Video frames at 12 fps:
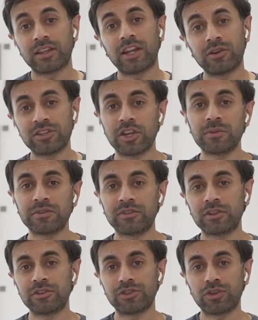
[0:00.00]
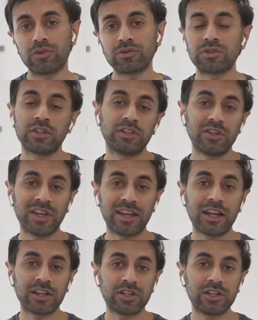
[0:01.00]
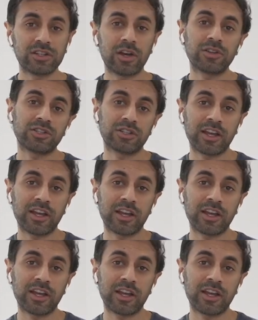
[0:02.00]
Now, in terms of the controls, you can actually touch